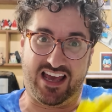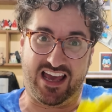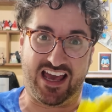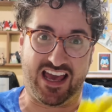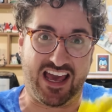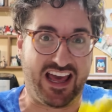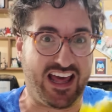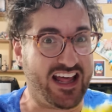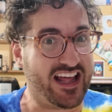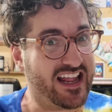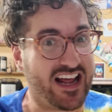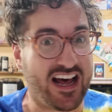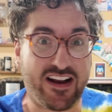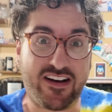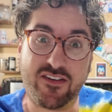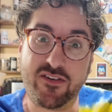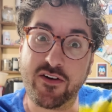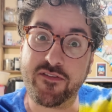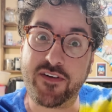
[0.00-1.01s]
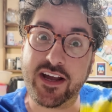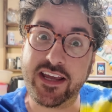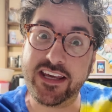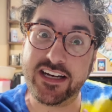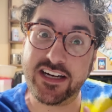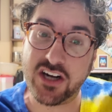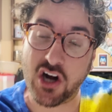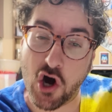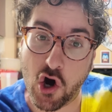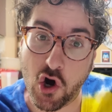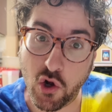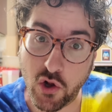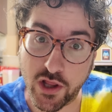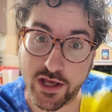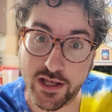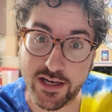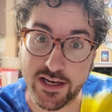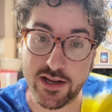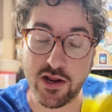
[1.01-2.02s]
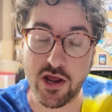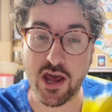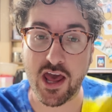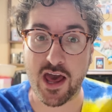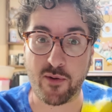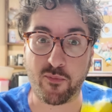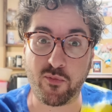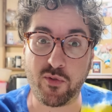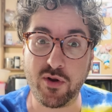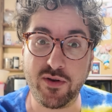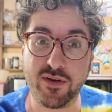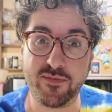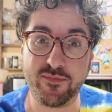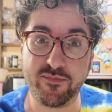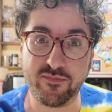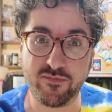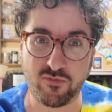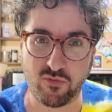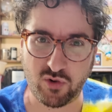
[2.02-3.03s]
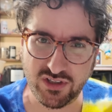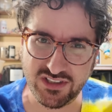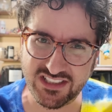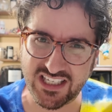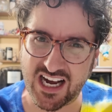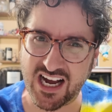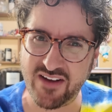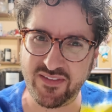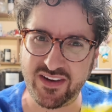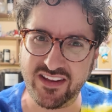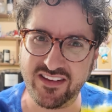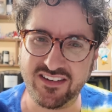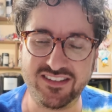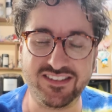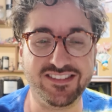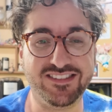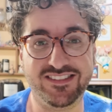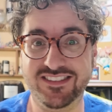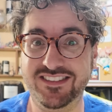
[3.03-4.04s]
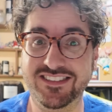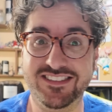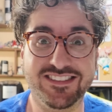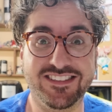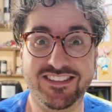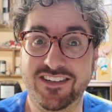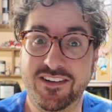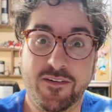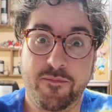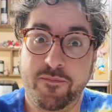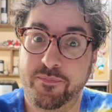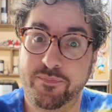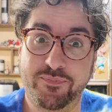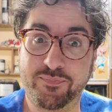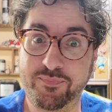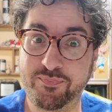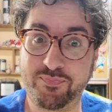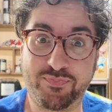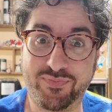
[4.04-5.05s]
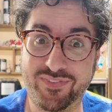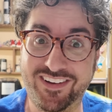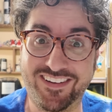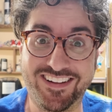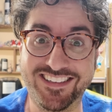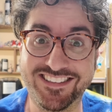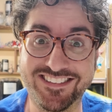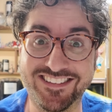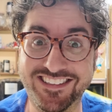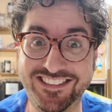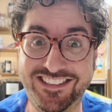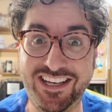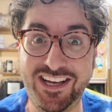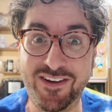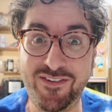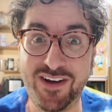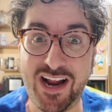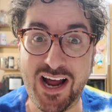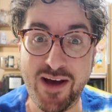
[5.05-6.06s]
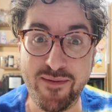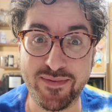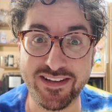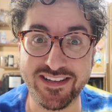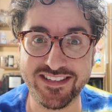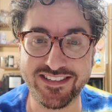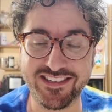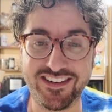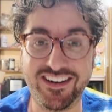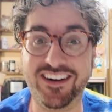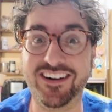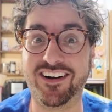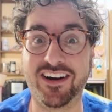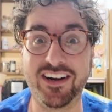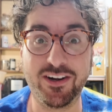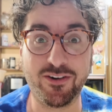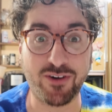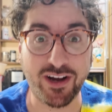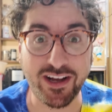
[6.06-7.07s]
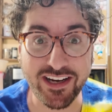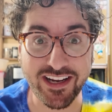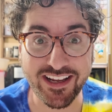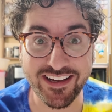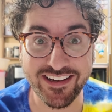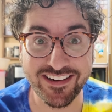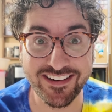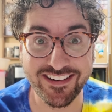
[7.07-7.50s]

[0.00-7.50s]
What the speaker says: And I don't know if I can get it all in at one time either. Let's see what happens. Are you ready?